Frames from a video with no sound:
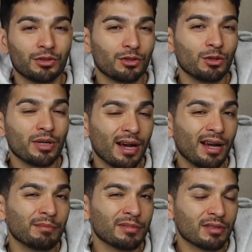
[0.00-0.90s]
2
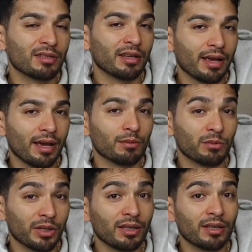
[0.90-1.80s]
times to get
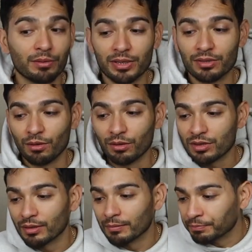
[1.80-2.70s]
really good
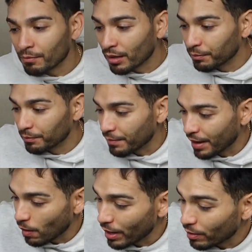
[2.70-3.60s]
results.
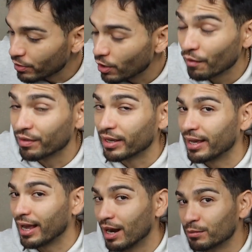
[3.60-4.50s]
Now I don't know if the
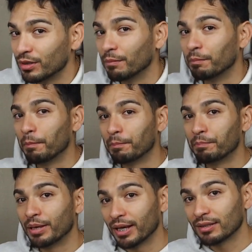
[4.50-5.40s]
camera
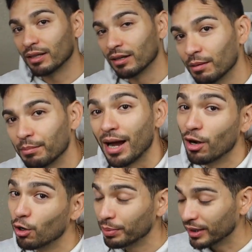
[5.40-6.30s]
picked it up. I
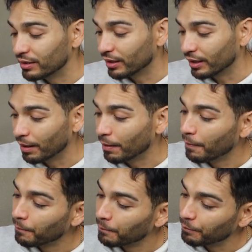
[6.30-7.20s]
hope it did,
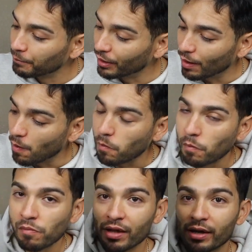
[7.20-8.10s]
but
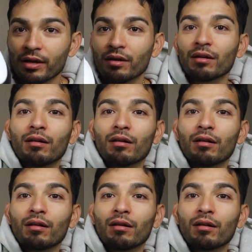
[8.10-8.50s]
here